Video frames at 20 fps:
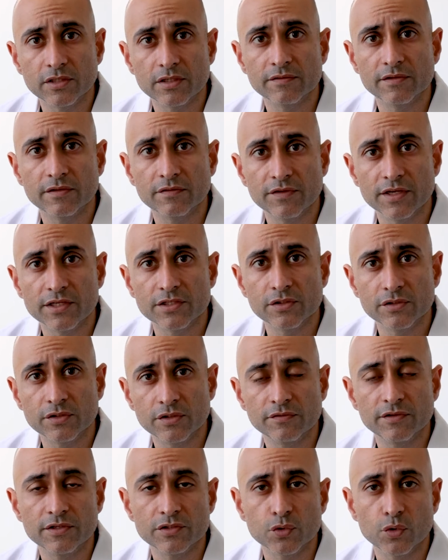of the Facial
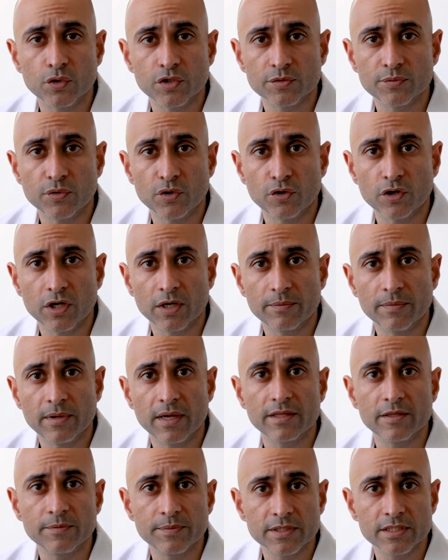Nerve Disorders program
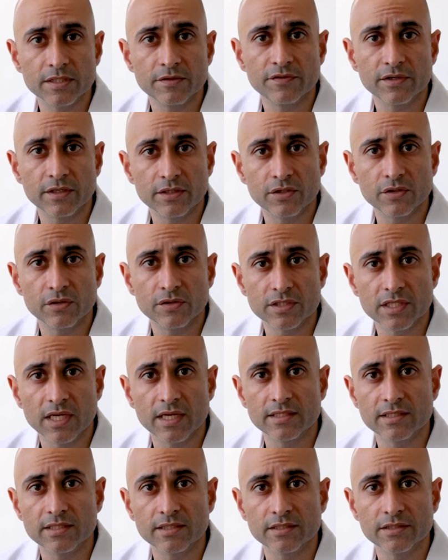at the Pacific
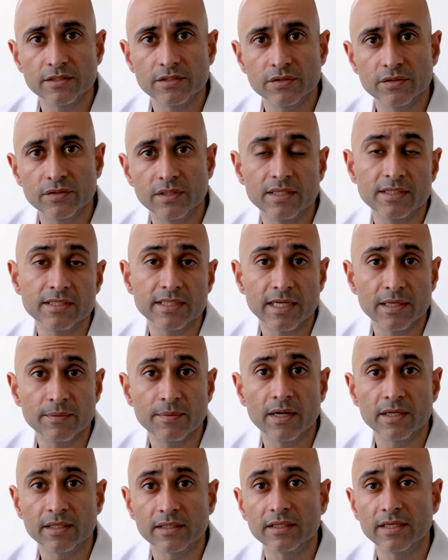Neuroscience Institute in Santa
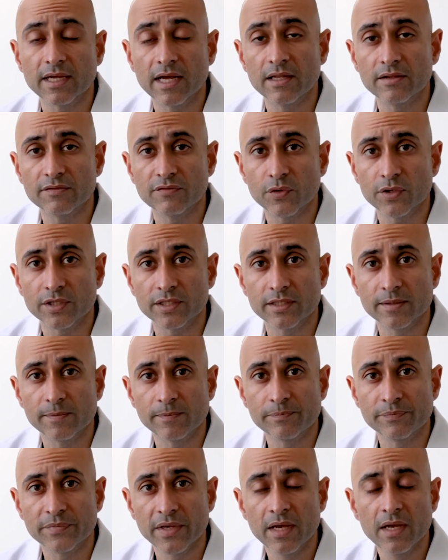Monica, California.
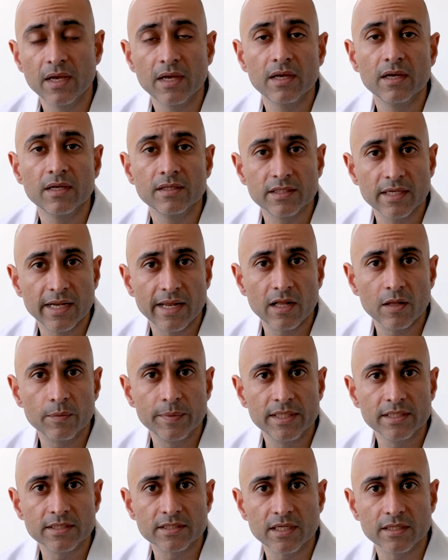Today I'll be
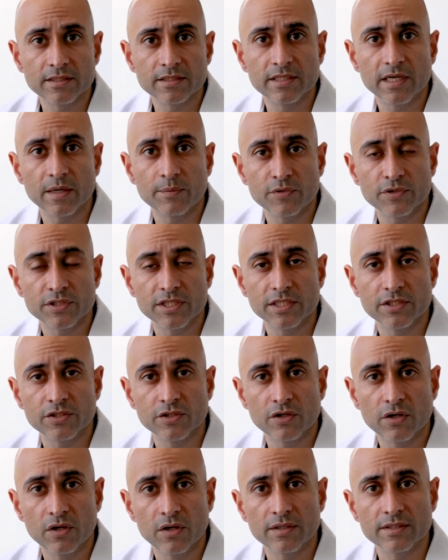discussing a
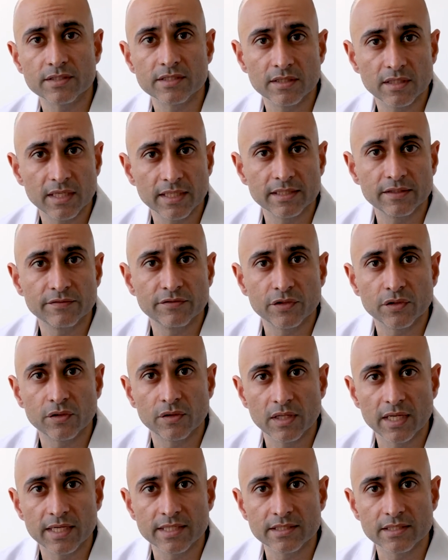procedure called selective
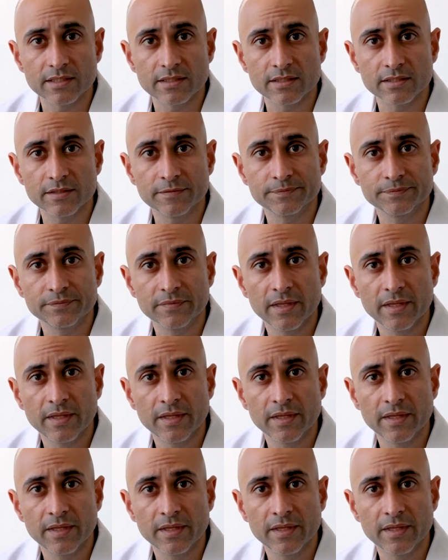neurolysis.